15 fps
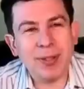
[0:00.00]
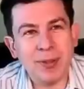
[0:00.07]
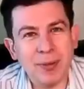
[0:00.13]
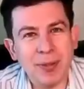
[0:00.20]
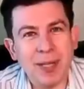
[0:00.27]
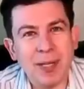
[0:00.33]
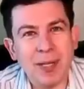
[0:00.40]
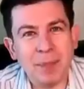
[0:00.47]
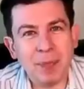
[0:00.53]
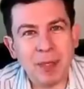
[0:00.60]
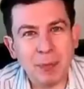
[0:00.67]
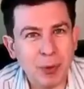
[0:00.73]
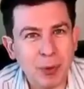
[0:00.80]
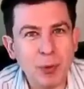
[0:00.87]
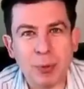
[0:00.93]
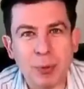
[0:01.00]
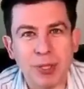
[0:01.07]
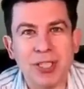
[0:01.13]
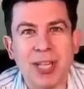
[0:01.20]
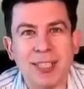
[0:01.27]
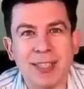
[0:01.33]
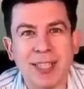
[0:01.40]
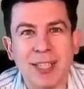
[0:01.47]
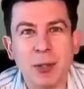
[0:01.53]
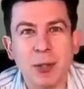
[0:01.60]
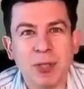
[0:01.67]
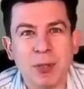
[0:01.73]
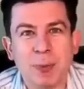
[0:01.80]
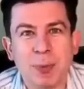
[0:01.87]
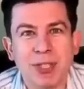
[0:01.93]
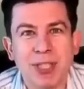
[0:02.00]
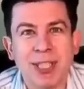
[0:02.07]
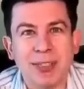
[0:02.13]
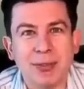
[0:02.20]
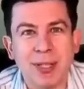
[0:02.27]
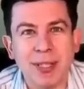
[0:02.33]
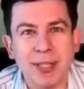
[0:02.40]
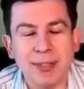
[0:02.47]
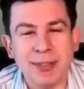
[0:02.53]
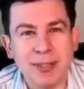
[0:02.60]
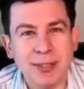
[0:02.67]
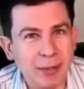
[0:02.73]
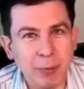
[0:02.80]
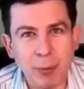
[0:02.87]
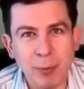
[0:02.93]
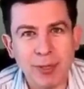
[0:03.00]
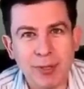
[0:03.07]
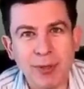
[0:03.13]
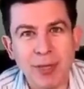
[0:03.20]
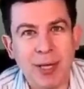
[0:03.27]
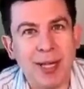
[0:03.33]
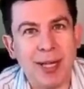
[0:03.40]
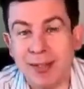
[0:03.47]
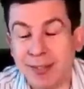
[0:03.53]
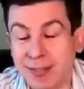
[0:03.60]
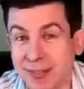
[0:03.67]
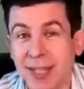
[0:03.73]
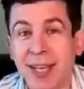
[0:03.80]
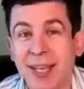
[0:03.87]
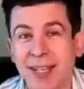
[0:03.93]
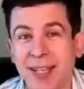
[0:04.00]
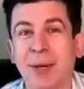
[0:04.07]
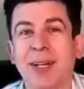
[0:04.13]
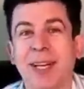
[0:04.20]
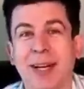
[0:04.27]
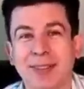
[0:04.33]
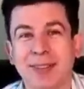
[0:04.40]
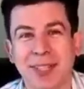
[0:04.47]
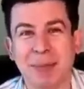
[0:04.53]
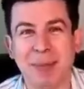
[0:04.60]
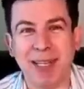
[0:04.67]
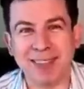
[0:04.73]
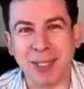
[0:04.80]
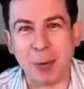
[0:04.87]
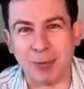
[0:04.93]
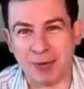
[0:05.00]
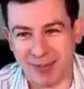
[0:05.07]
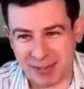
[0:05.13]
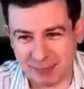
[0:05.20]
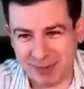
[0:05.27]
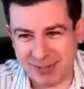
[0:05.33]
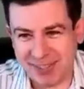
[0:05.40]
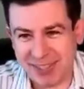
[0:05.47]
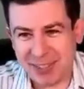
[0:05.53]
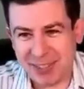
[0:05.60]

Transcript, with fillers: Uh, we do project, like humans project, right? Is, isn't that what we do? I, this is yeah. going outside of my scope of expertise,